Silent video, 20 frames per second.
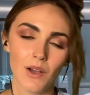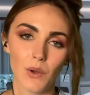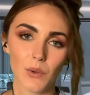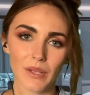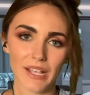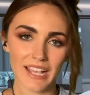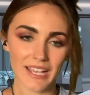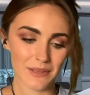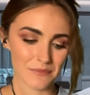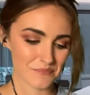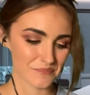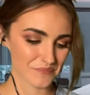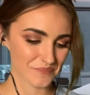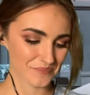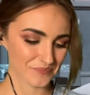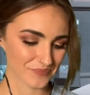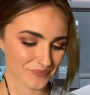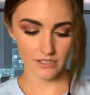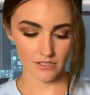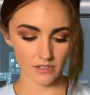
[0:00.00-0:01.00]
Okay,
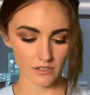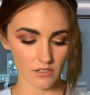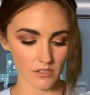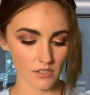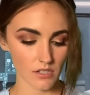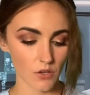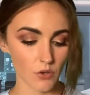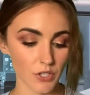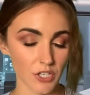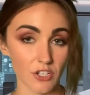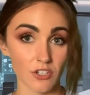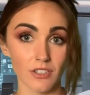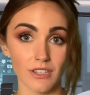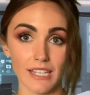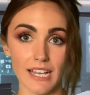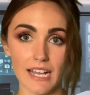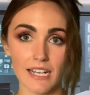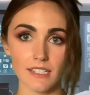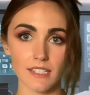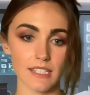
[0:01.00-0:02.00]
so your
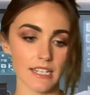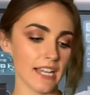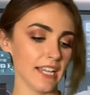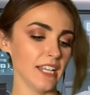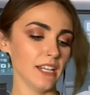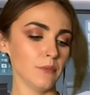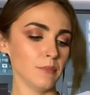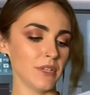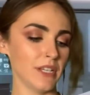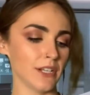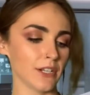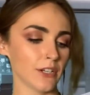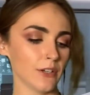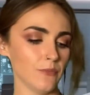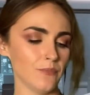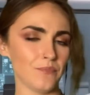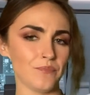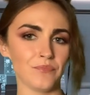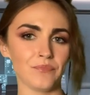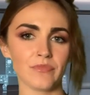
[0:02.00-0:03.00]
last item here
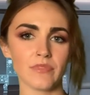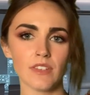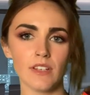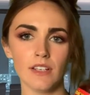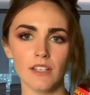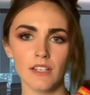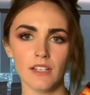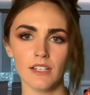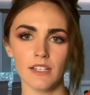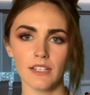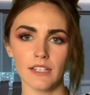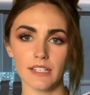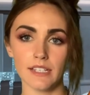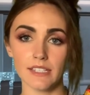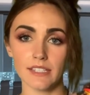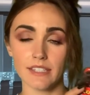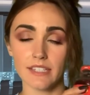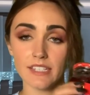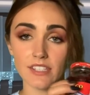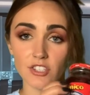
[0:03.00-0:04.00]

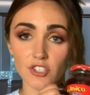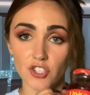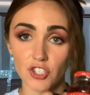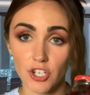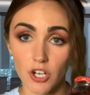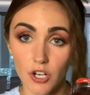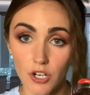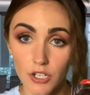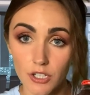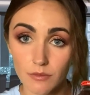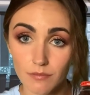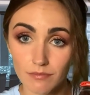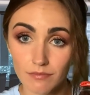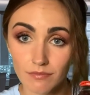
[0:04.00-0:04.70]
is this jar.